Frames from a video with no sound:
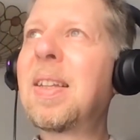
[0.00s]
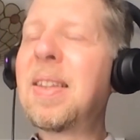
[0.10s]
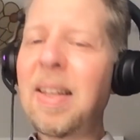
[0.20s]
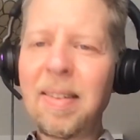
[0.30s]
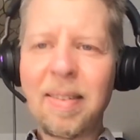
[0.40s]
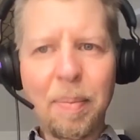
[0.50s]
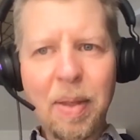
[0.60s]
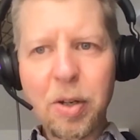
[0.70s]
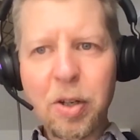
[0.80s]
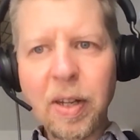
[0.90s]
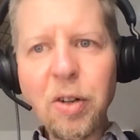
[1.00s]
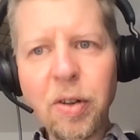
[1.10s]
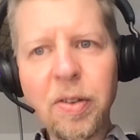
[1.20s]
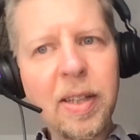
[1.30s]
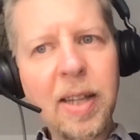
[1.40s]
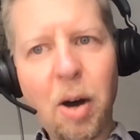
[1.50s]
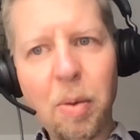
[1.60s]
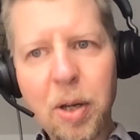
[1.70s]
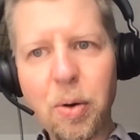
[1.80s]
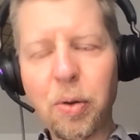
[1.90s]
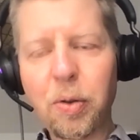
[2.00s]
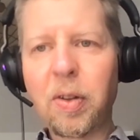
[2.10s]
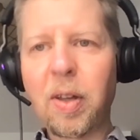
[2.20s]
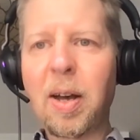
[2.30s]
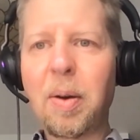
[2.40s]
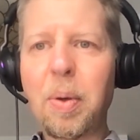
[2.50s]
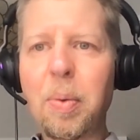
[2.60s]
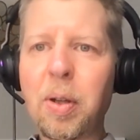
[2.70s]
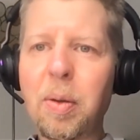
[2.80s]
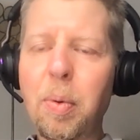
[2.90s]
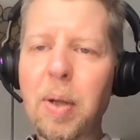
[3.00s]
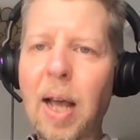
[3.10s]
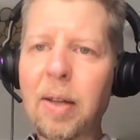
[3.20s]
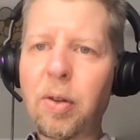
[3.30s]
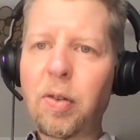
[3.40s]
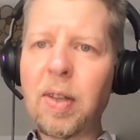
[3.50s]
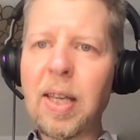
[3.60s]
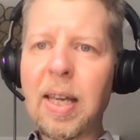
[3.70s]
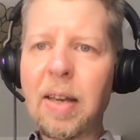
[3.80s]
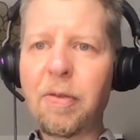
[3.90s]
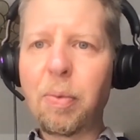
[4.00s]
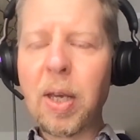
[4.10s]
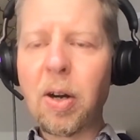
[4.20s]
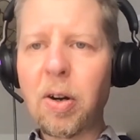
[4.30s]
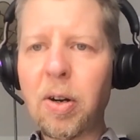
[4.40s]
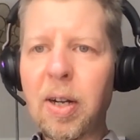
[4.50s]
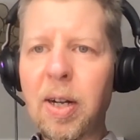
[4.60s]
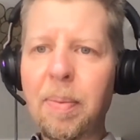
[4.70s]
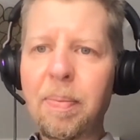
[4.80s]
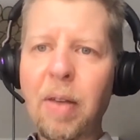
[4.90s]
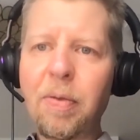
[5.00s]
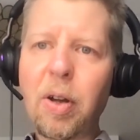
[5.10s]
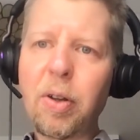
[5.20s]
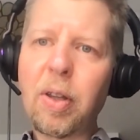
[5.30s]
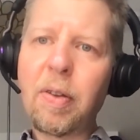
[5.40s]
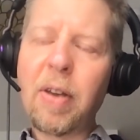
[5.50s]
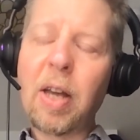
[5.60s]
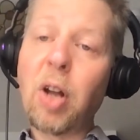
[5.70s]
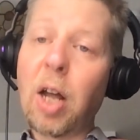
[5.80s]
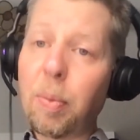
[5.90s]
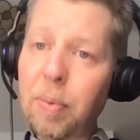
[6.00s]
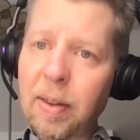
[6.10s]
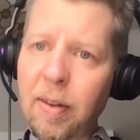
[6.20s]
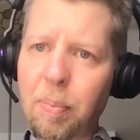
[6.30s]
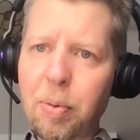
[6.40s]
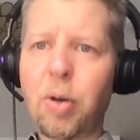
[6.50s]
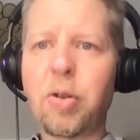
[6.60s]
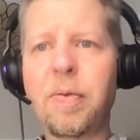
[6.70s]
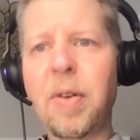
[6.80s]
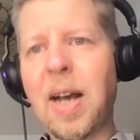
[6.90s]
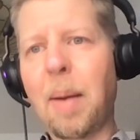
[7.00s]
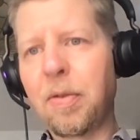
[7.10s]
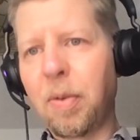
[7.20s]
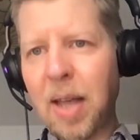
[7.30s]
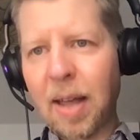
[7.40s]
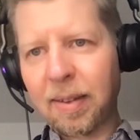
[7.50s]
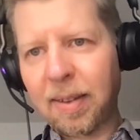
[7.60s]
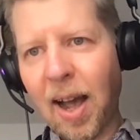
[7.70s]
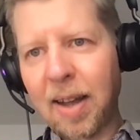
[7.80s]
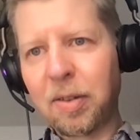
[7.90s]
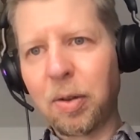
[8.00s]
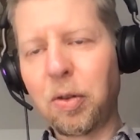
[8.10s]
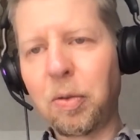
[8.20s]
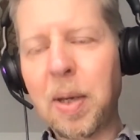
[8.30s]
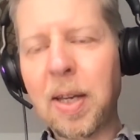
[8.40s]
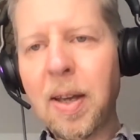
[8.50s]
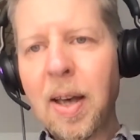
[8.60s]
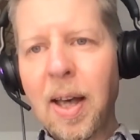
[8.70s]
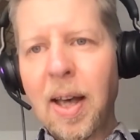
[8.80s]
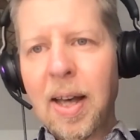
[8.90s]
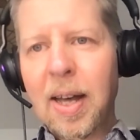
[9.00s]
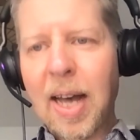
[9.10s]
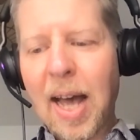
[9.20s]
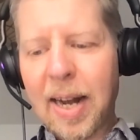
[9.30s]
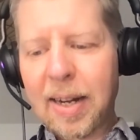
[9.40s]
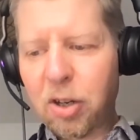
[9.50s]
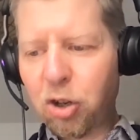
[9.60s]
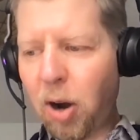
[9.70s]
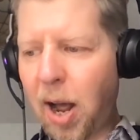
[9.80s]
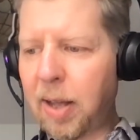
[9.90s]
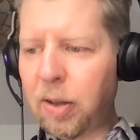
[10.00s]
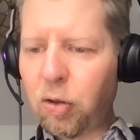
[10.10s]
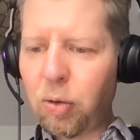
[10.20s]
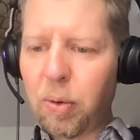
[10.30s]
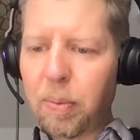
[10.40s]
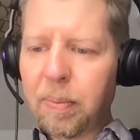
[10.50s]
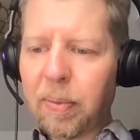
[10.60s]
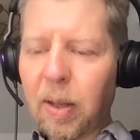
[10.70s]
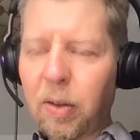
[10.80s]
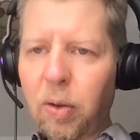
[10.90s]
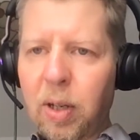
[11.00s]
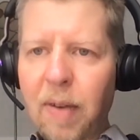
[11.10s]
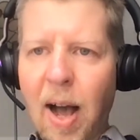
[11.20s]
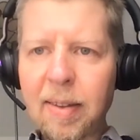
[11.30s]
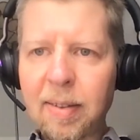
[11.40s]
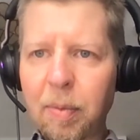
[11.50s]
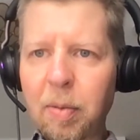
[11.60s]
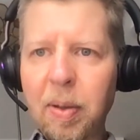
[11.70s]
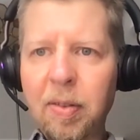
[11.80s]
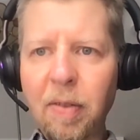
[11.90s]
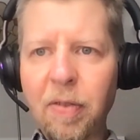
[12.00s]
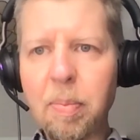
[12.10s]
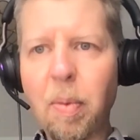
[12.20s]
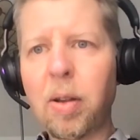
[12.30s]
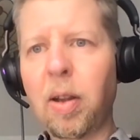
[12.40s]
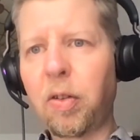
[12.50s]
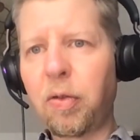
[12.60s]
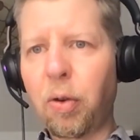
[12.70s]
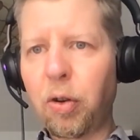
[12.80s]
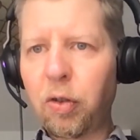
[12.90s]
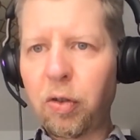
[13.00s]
this is something which is interesting now, because we would like to see if we are if you're adopting this approach, if you're coming from the other side, so to speak, and trying to devise some specific models for